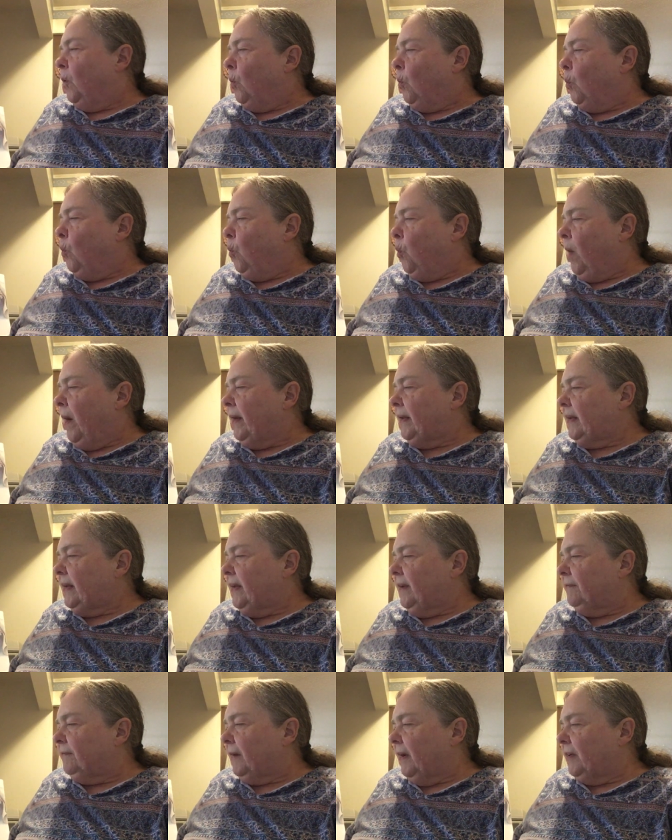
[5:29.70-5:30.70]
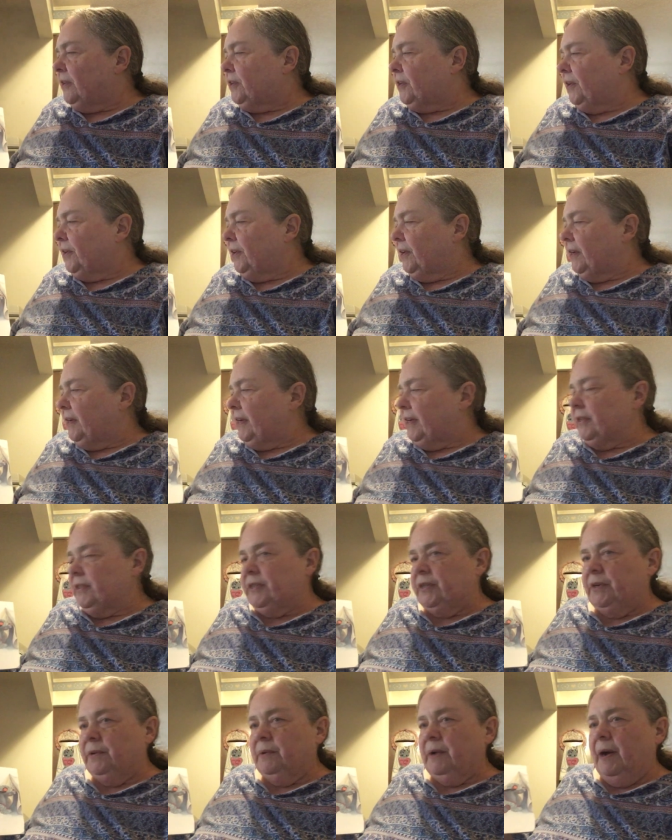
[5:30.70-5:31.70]
What if I turned
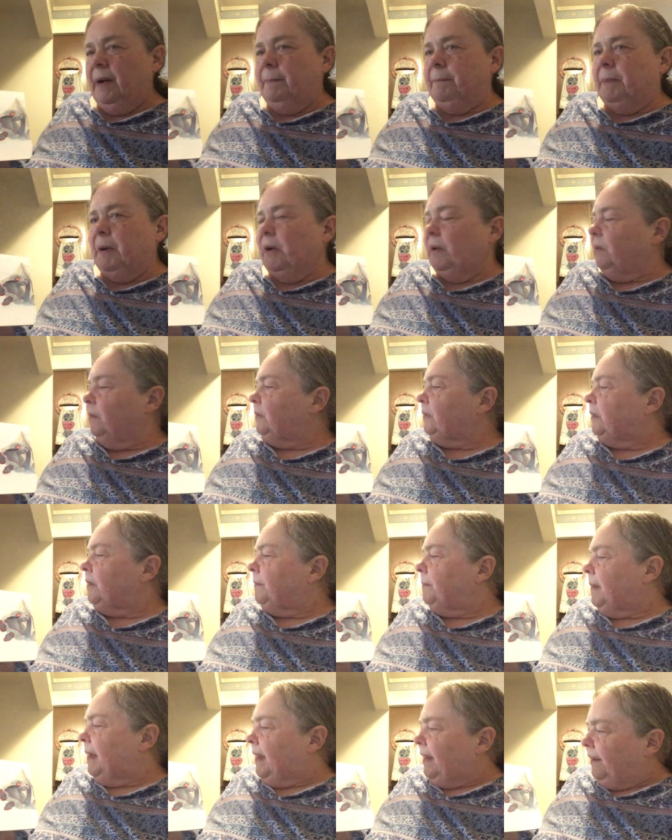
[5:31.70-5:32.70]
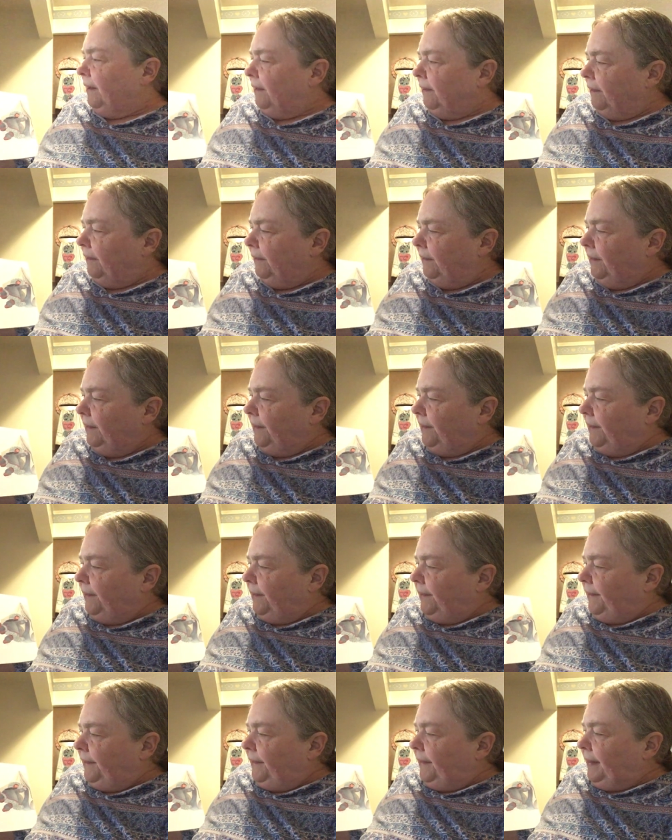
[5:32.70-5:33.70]
into a polar bear?
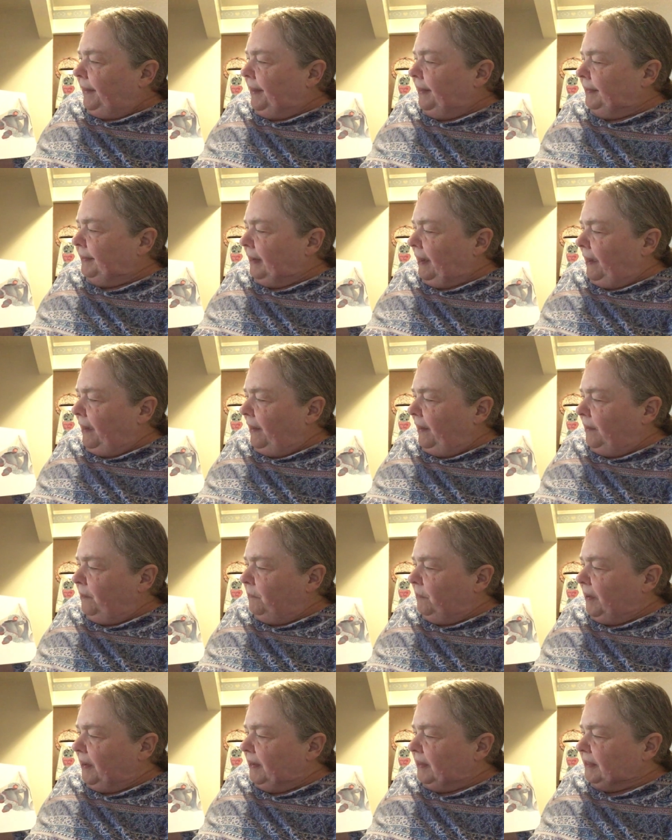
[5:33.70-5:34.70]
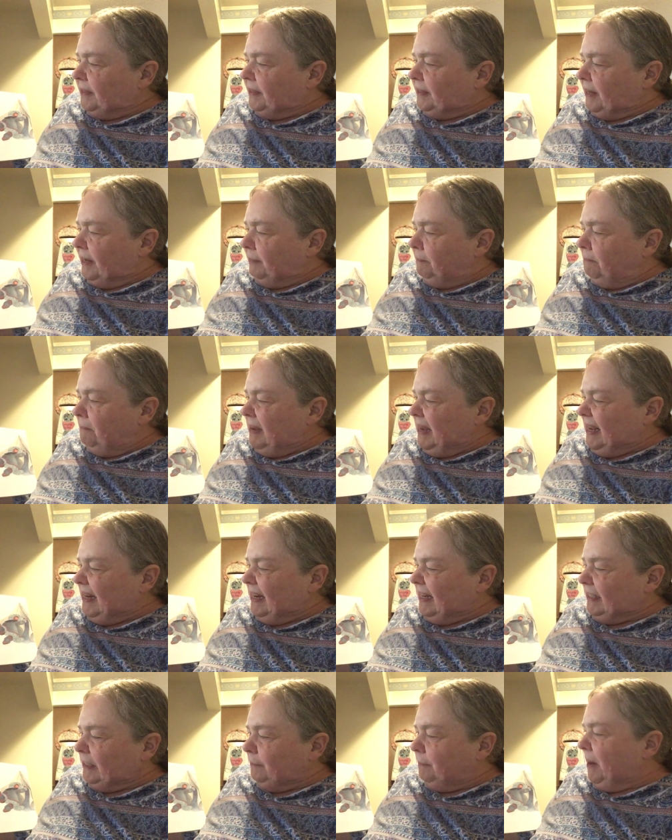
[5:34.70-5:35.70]
And I was the
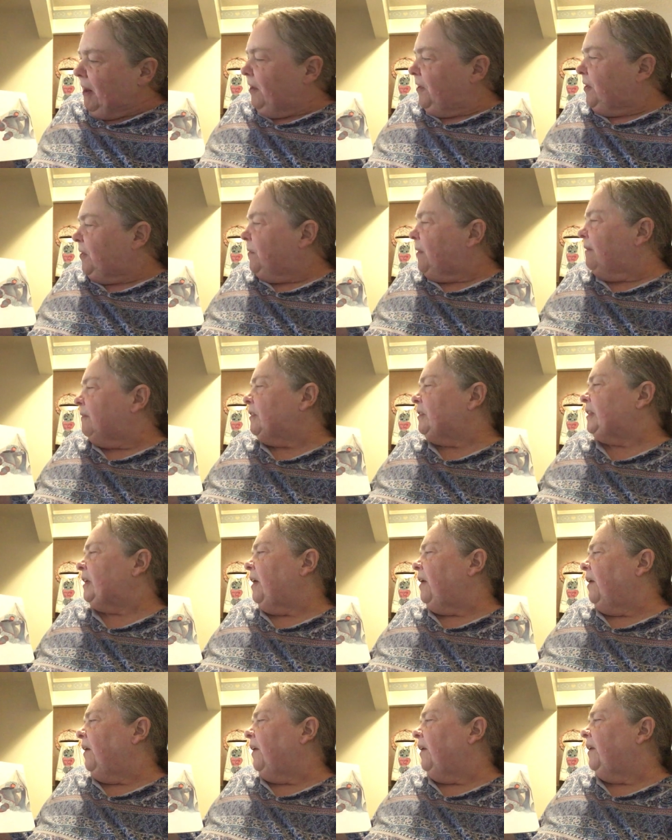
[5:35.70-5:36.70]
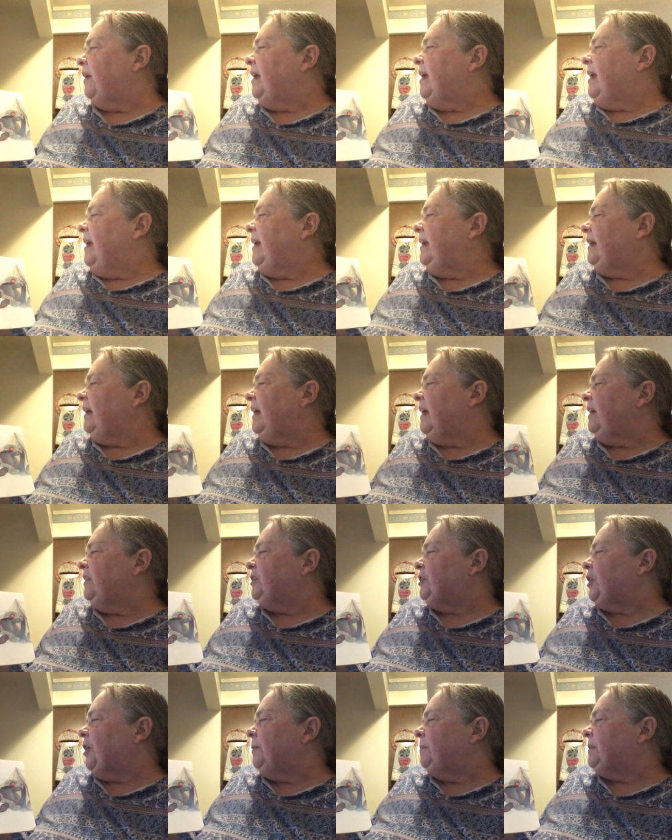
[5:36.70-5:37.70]
meanest bear you ever saw, and I had
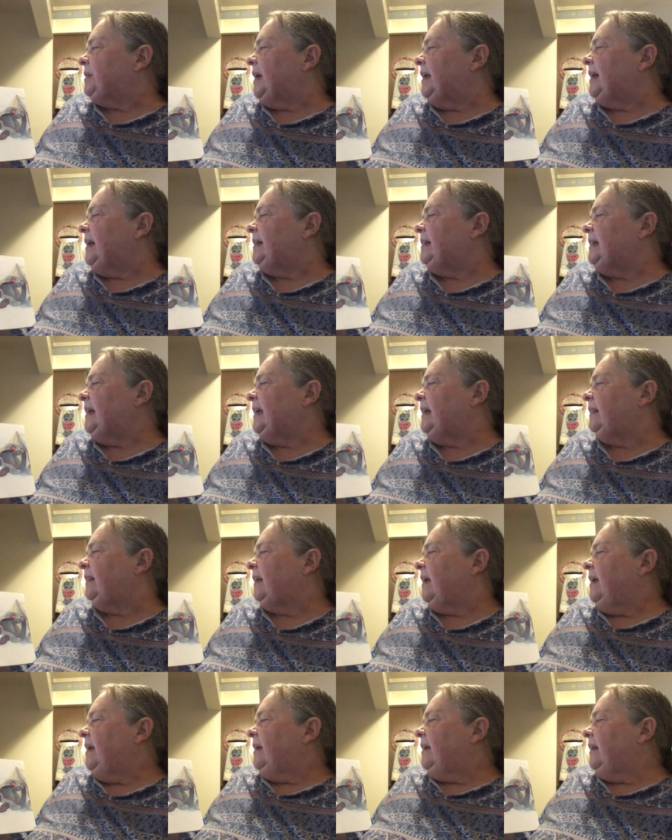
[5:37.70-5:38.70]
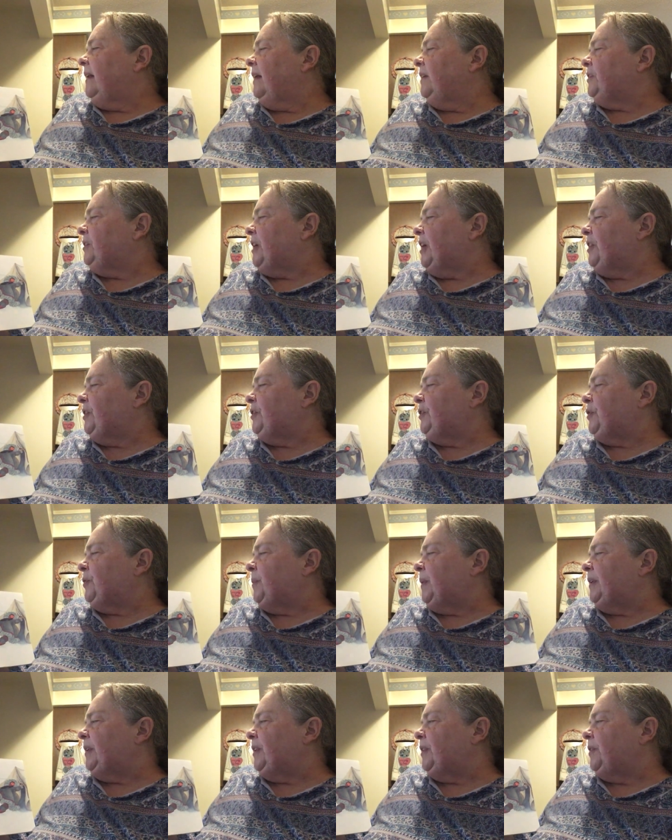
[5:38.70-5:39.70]
sharp, shiny teeth, and I chased you
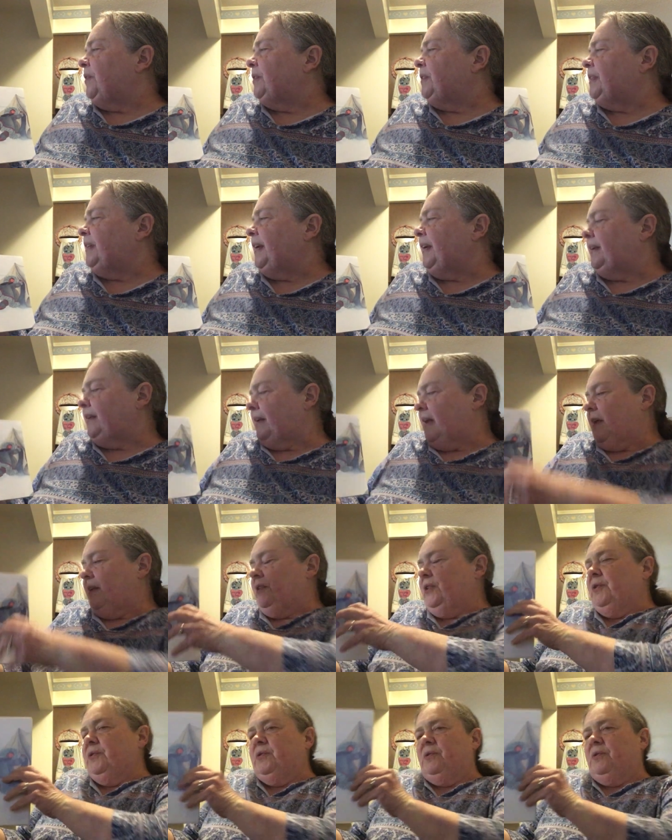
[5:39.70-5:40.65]
into your tent, and you